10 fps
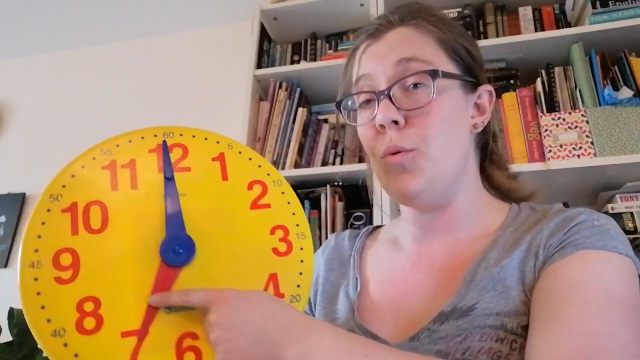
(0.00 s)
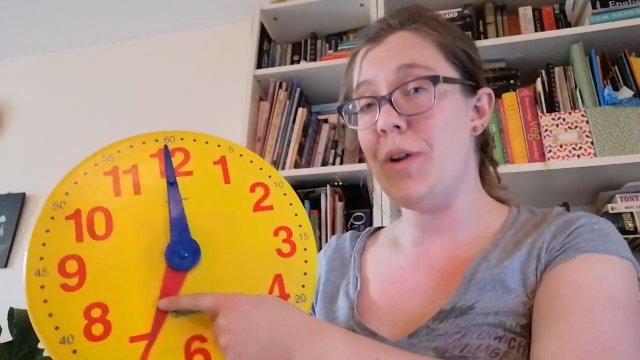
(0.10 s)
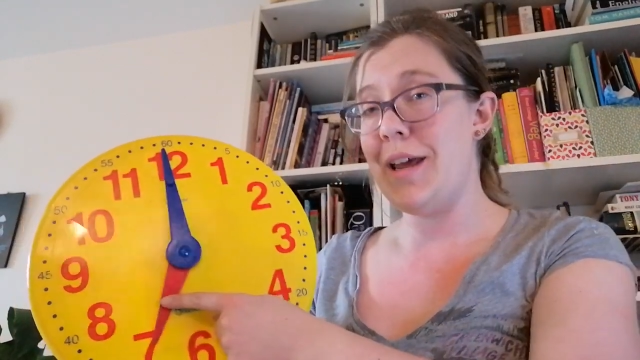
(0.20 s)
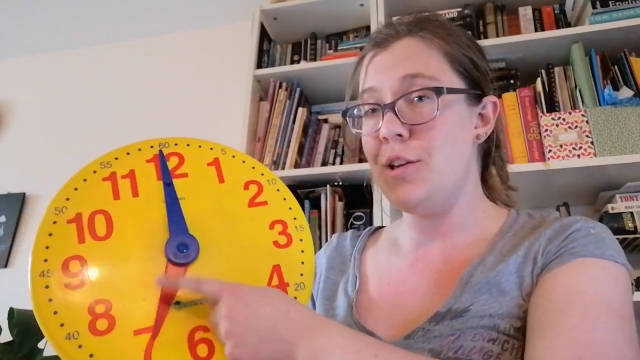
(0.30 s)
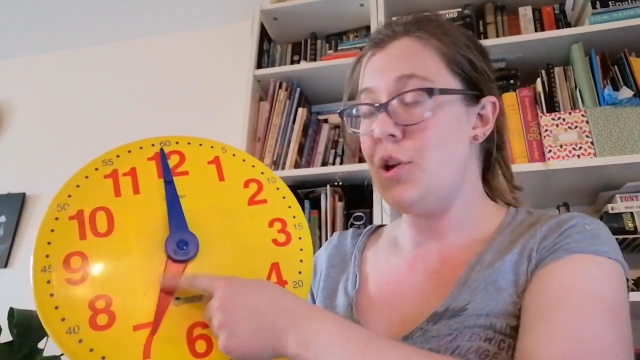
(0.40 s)

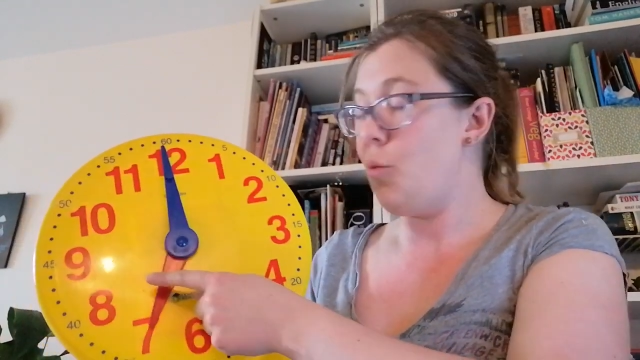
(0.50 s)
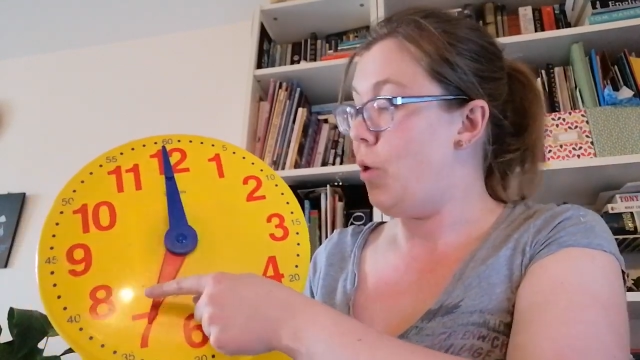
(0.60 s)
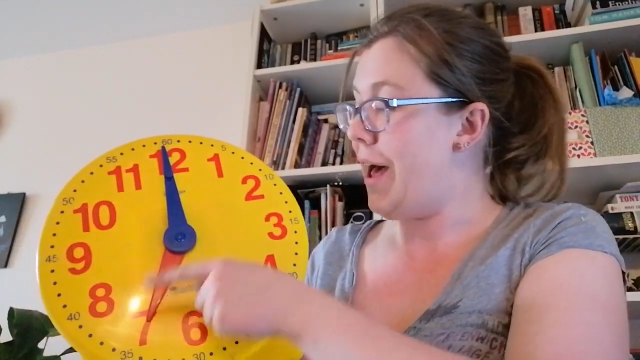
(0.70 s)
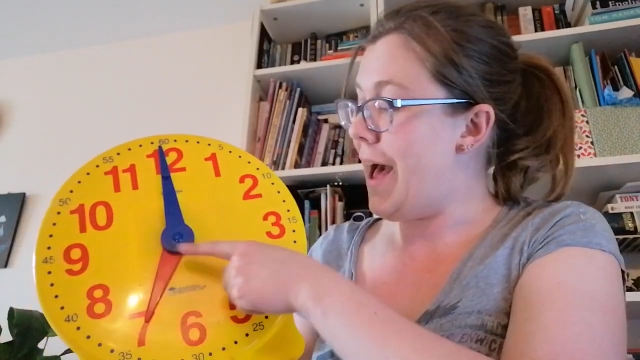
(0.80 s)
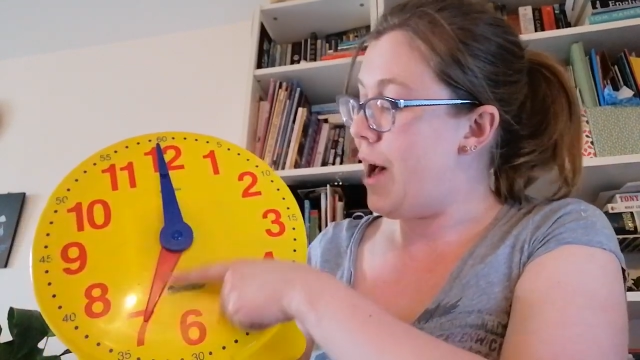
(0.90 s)
will let you know
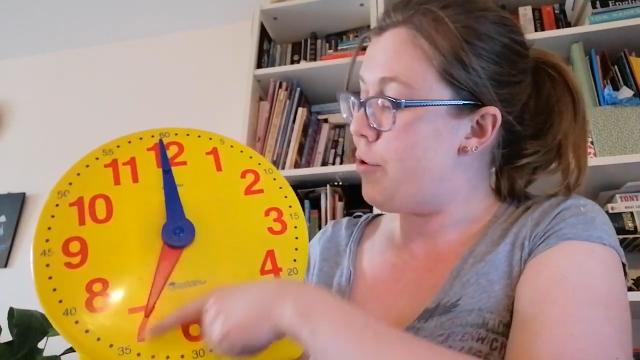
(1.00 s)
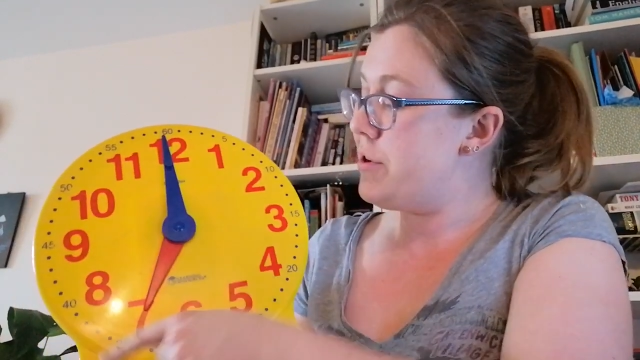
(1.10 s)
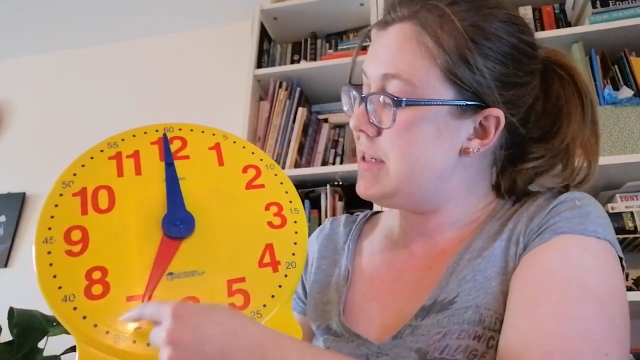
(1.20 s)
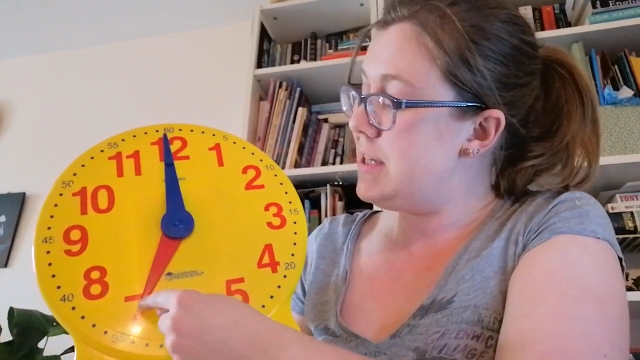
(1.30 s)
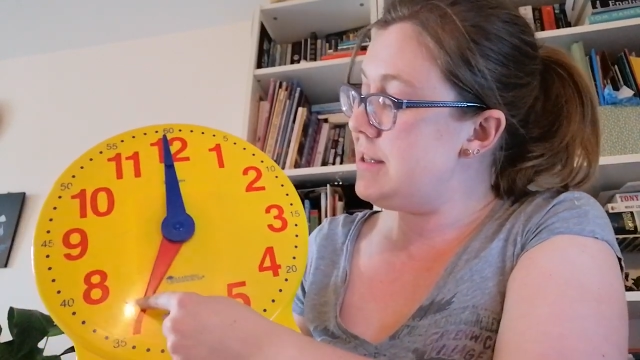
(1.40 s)
what hour
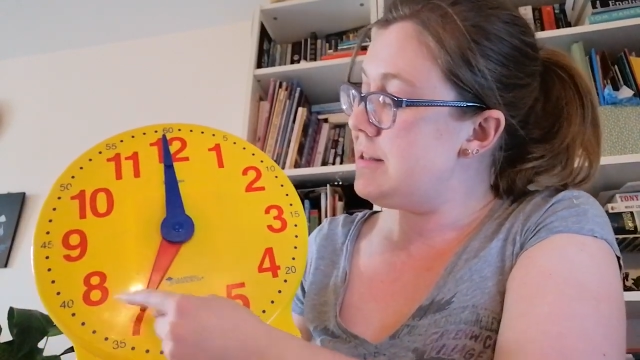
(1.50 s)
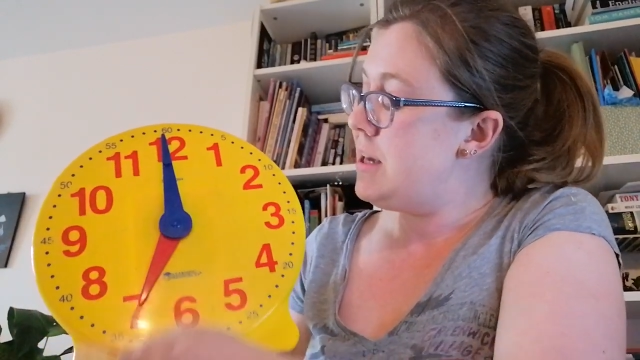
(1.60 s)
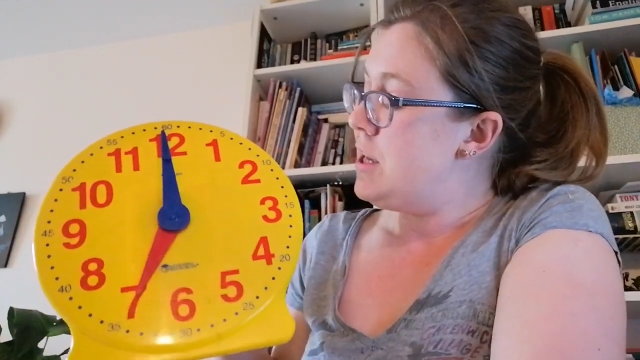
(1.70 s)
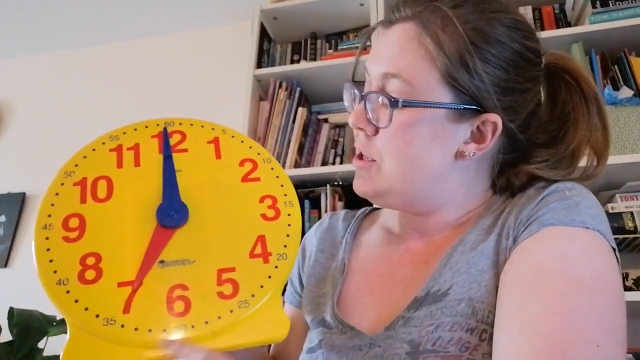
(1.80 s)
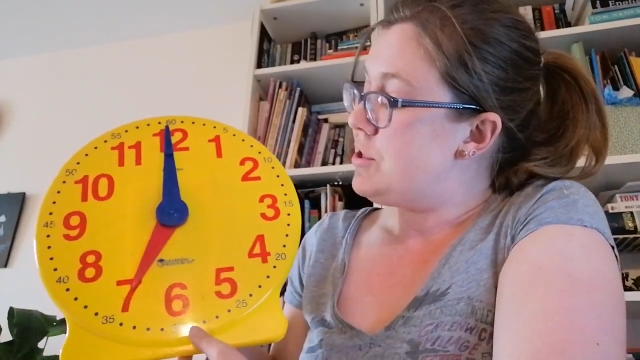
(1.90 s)
it is.
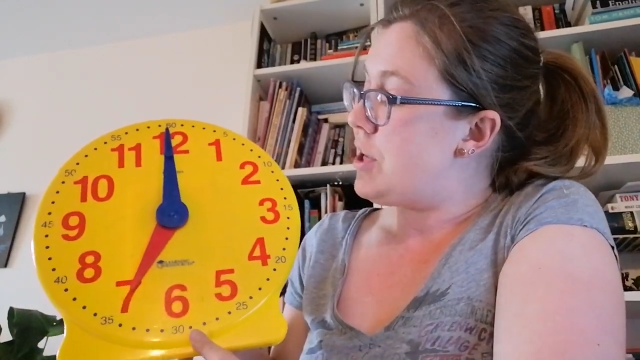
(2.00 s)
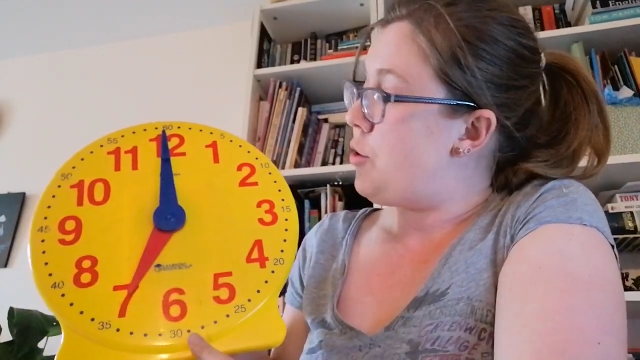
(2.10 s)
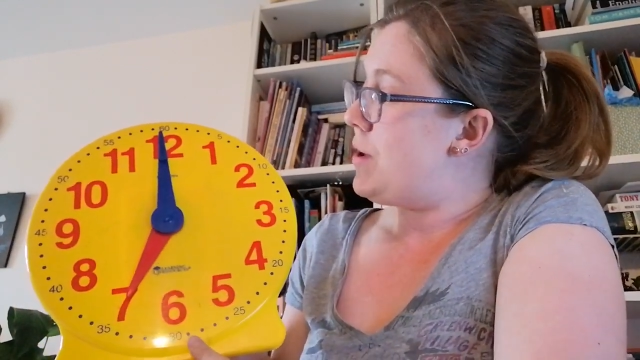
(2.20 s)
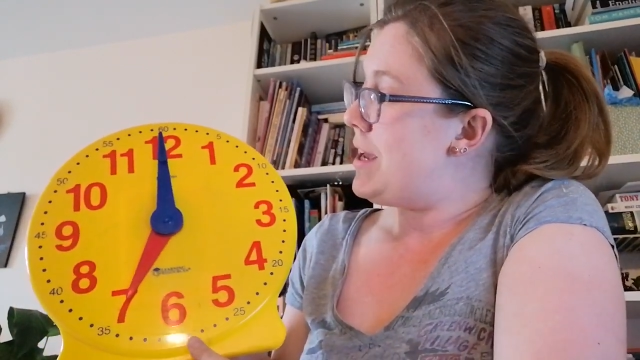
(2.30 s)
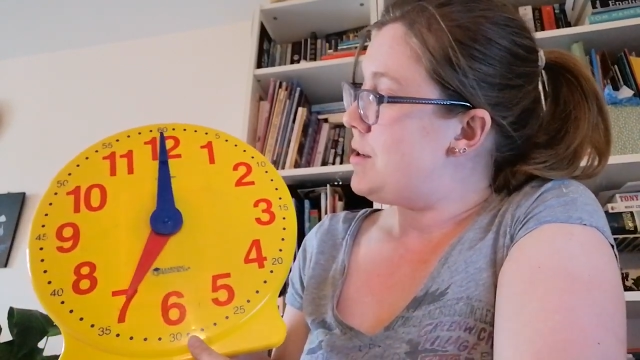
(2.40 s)

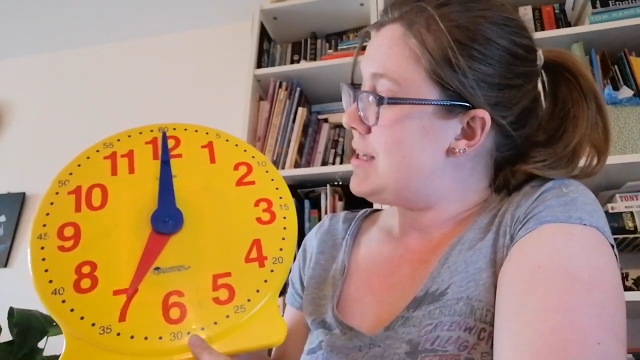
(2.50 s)
So it